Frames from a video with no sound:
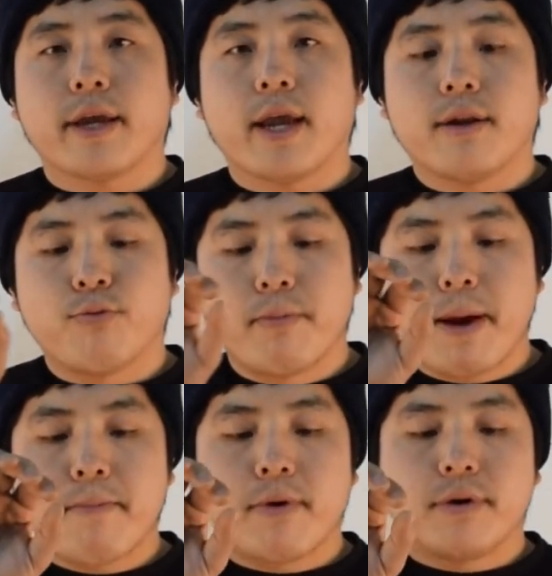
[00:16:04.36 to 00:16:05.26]
and
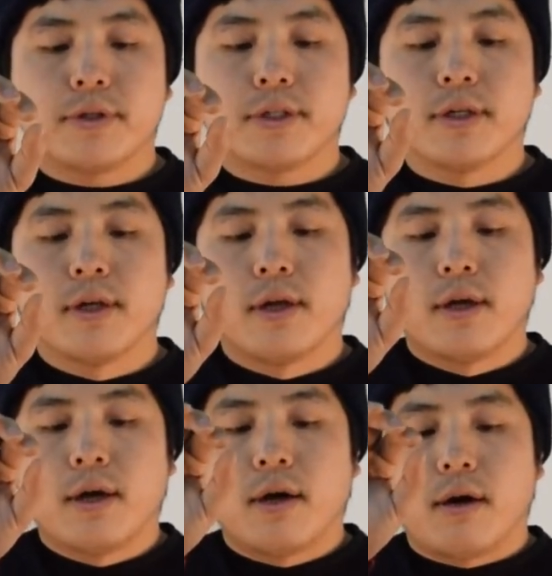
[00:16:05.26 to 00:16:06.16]
remembers
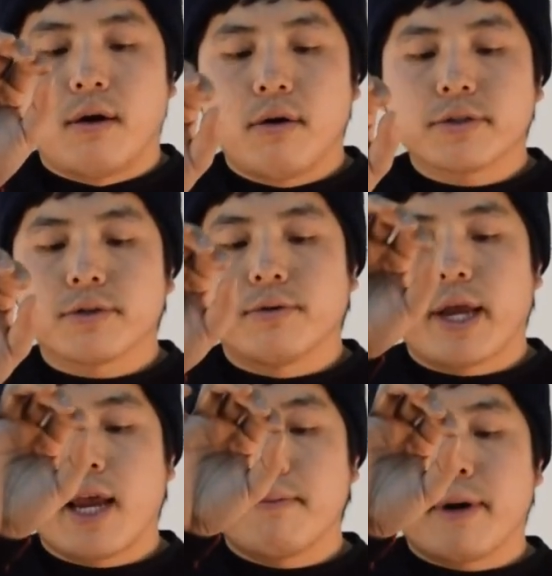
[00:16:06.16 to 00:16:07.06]
also
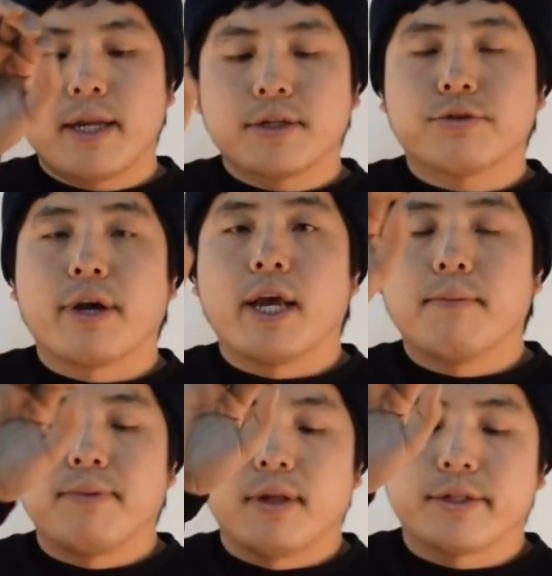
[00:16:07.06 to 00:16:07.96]
n minus 2 and
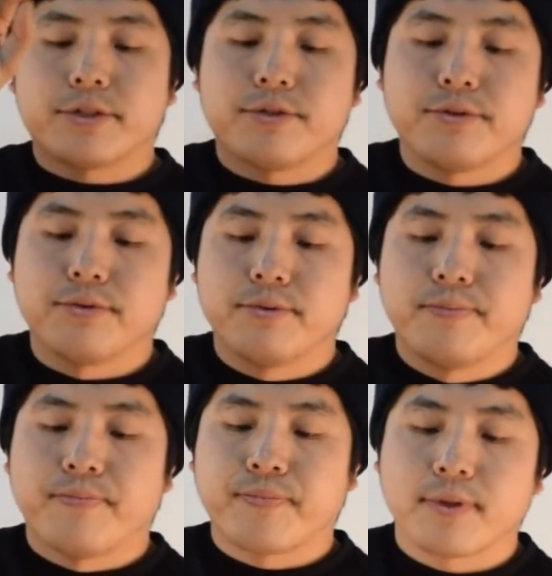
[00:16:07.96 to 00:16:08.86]
n plus 2.
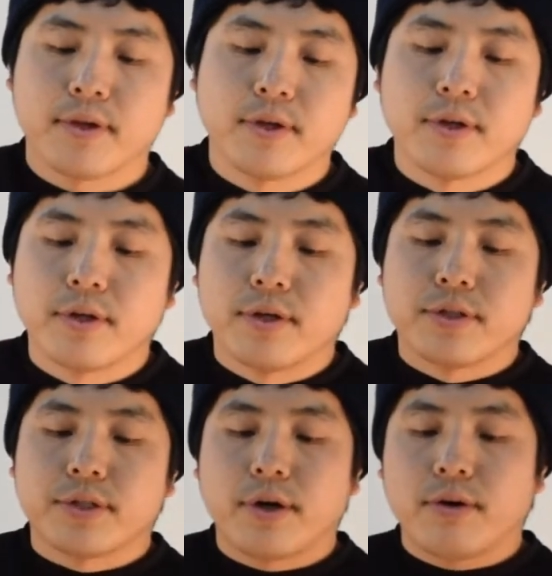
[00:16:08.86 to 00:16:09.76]

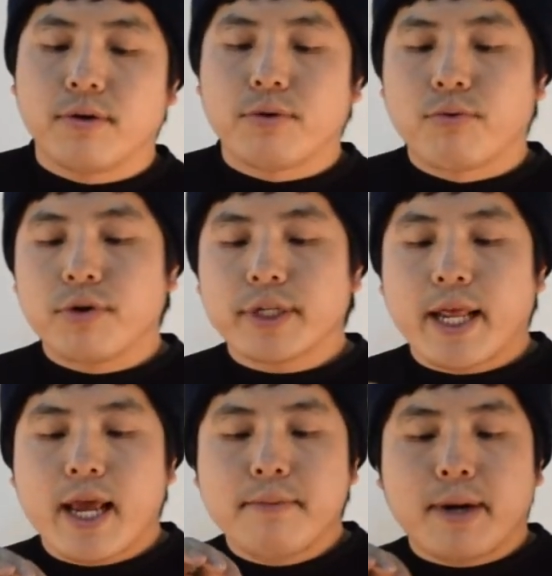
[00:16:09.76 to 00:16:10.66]
So the rows at
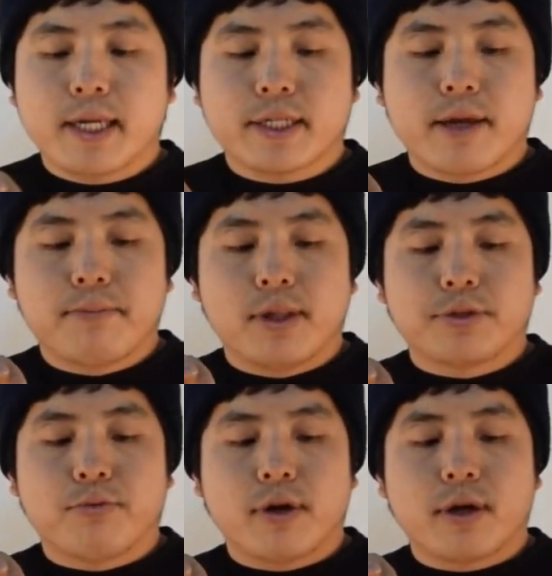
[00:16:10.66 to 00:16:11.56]
n minus n plus
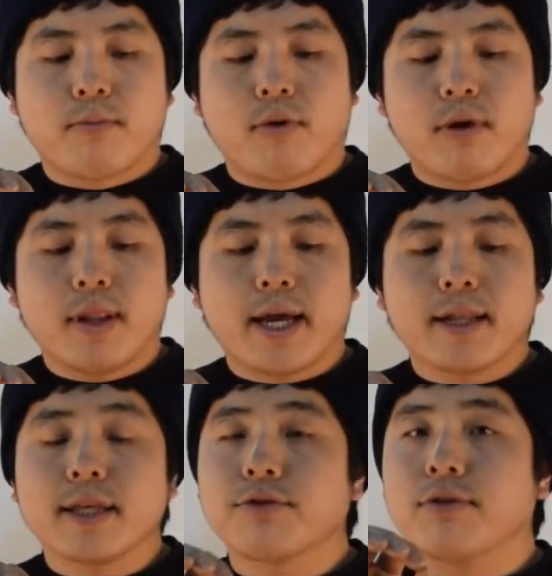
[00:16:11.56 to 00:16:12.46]
1 are more
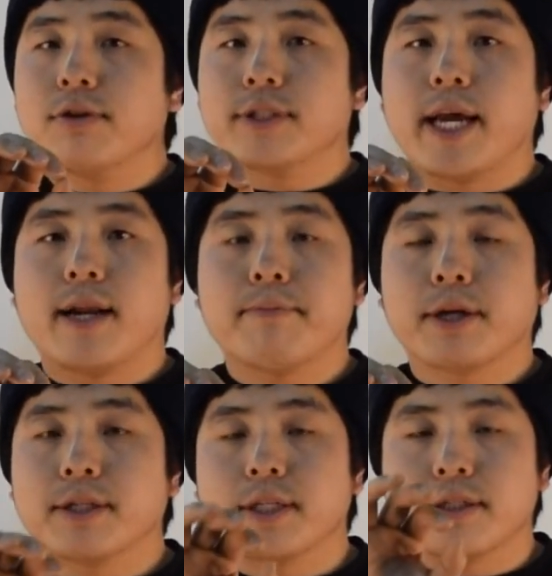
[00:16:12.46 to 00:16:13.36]
likely to lose data
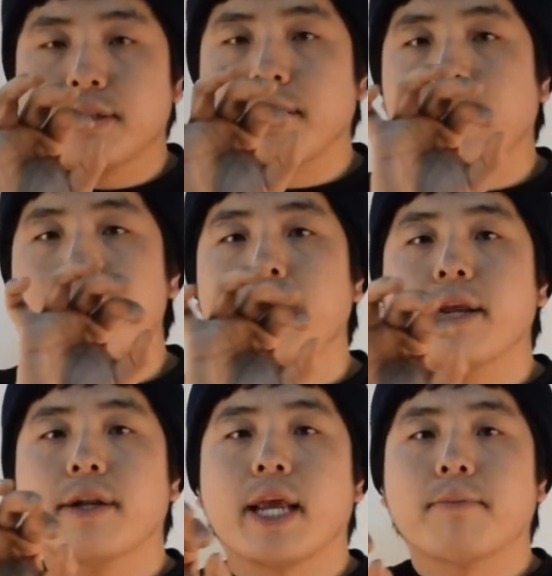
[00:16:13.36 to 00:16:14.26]
because it's
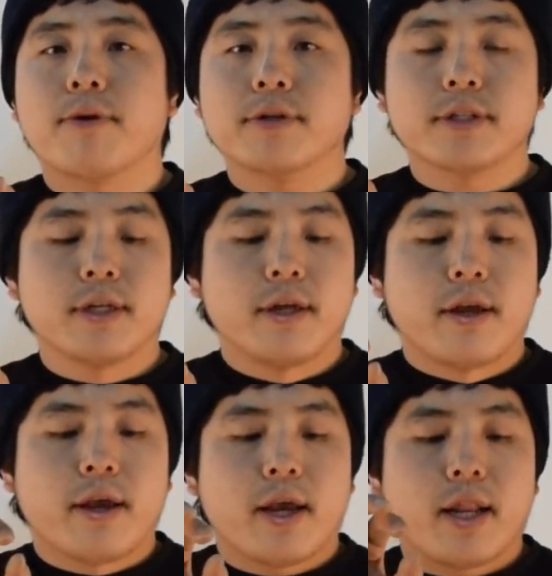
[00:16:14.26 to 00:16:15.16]
immediate neighbors.
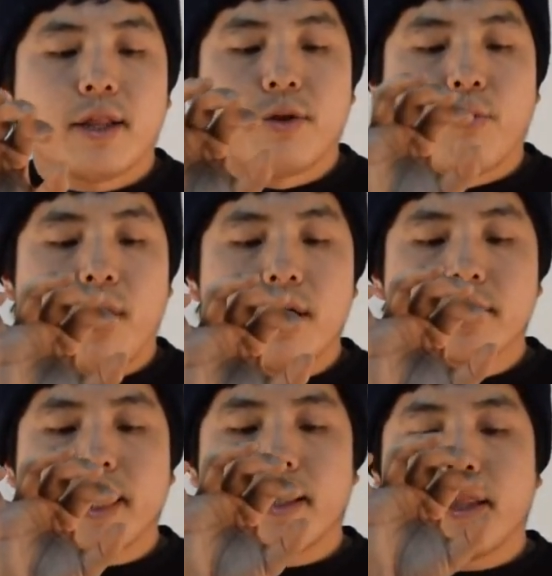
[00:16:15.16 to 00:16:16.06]
And then the ones
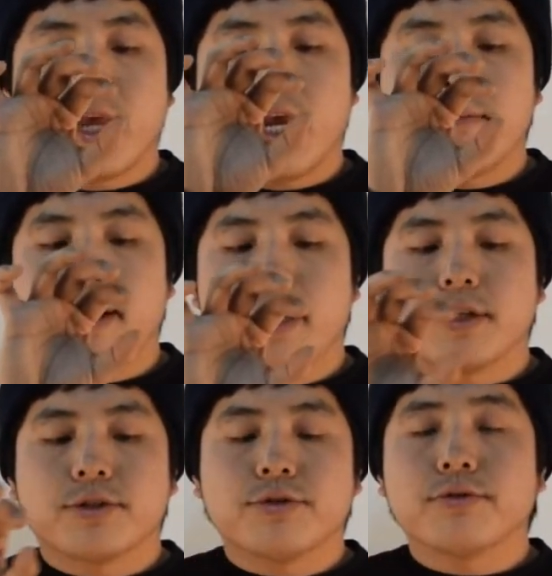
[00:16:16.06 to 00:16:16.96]
at n minus
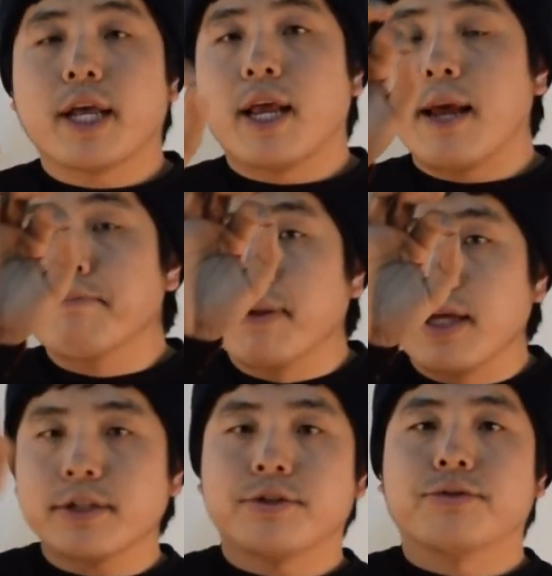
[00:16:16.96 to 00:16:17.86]
2 and n
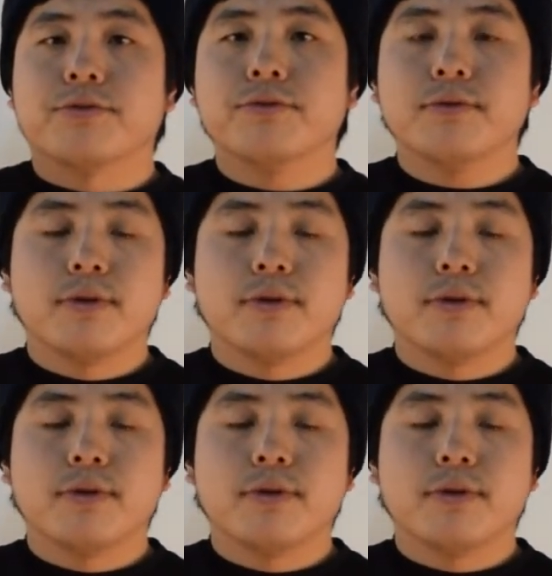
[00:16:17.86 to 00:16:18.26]
plus 2,